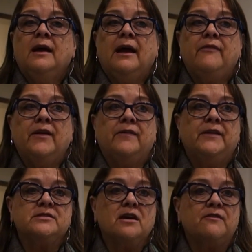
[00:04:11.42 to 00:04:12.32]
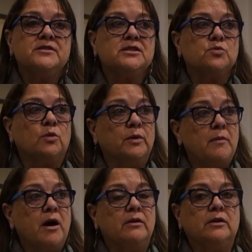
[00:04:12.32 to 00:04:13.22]
And then these offices were
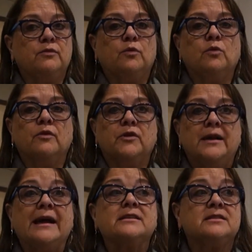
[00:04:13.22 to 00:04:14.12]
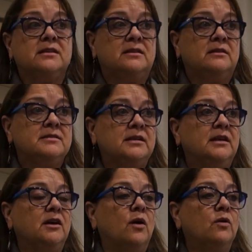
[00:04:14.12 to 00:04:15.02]
remodeled for the next
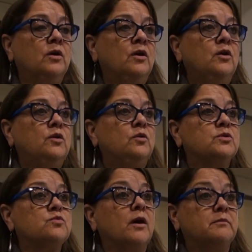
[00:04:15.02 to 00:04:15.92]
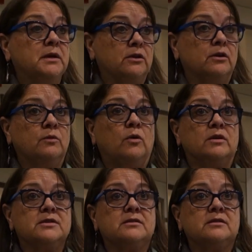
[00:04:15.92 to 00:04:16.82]
CEO, who was Ron Miller,
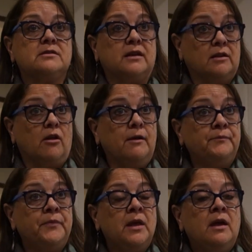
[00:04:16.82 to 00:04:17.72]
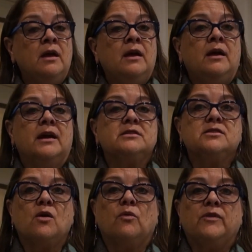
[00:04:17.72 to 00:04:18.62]
Walt's son-in-law. And
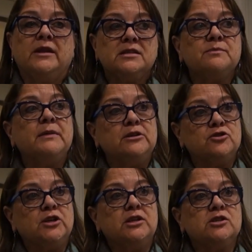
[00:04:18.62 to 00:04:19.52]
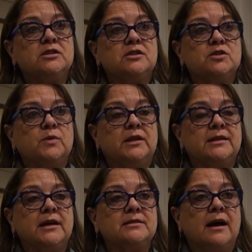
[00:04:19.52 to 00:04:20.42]
so they did some major changes to the suite at
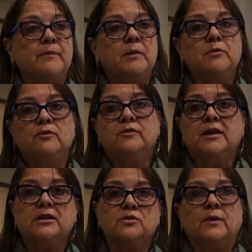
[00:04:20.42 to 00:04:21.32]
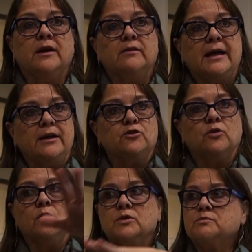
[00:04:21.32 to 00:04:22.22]
that time. They moved things around. That
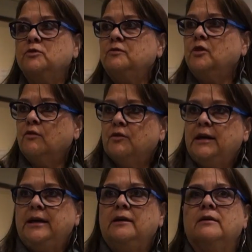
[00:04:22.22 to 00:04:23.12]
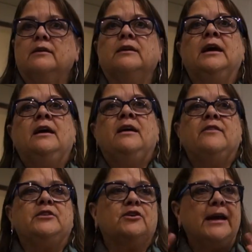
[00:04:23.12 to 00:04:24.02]
door was moved over here.
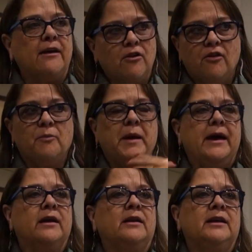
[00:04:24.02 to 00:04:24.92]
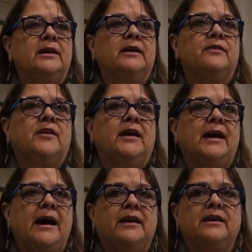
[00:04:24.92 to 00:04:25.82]
They took out all the paneling. They
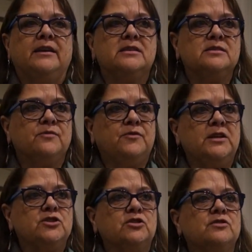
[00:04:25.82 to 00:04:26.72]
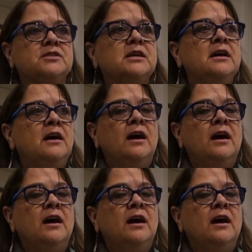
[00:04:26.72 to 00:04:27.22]
added in some features.